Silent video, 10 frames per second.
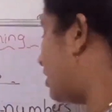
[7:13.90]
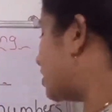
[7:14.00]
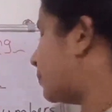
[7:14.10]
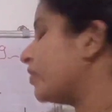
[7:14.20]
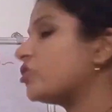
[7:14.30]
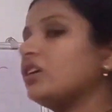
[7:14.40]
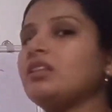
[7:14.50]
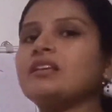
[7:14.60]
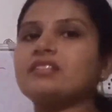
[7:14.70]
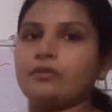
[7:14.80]

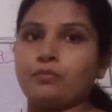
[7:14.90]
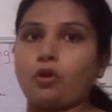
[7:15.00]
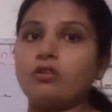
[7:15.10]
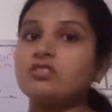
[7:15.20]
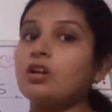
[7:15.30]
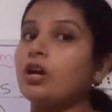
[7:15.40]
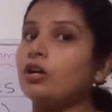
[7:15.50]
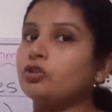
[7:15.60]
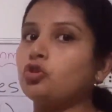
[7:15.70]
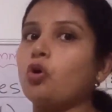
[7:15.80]
special symbols.
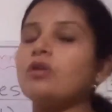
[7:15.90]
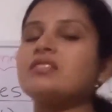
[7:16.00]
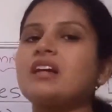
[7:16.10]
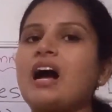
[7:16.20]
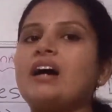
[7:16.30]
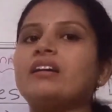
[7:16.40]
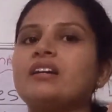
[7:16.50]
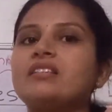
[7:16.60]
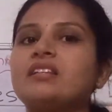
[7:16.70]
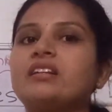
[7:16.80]
Those are
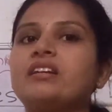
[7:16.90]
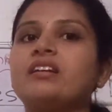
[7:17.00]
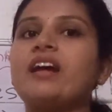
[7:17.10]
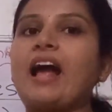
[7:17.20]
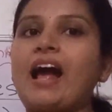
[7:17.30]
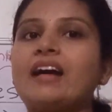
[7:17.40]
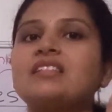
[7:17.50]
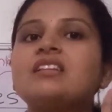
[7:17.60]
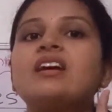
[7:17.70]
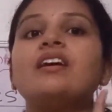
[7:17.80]
considered
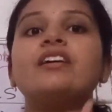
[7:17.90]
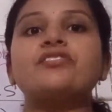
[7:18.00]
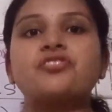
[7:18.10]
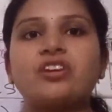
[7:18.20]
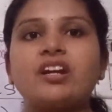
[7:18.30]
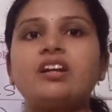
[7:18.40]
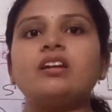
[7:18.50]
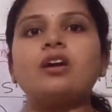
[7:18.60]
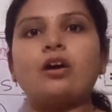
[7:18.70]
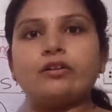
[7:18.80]
as
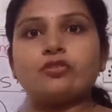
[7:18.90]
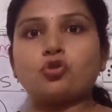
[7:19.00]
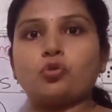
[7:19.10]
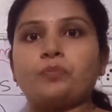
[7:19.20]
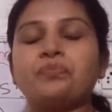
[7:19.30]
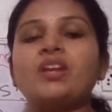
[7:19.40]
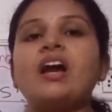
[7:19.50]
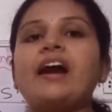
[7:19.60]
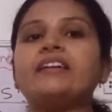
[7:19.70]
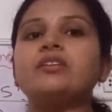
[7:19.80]
string also.
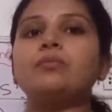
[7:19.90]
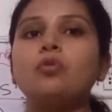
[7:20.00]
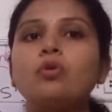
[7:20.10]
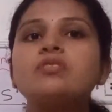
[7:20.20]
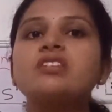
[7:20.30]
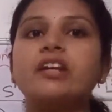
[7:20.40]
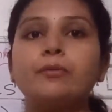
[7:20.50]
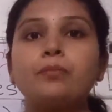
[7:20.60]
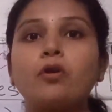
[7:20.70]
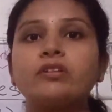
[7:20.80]
And the most
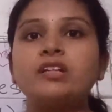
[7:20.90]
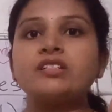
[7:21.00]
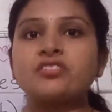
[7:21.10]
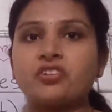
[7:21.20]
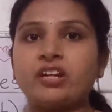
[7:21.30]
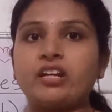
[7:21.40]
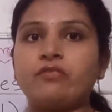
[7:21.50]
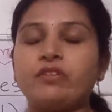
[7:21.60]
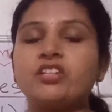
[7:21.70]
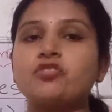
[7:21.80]
important
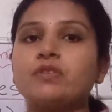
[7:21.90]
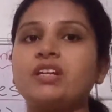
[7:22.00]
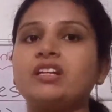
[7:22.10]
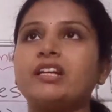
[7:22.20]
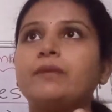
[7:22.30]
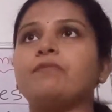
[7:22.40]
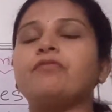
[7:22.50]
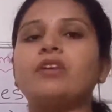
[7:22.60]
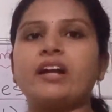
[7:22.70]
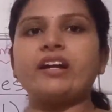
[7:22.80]
string which we keep
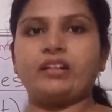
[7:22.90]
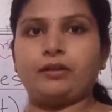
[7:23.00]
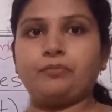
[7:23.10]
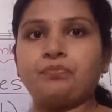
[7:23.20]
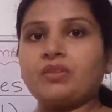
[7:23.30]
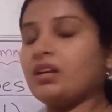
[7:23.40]
forgetting,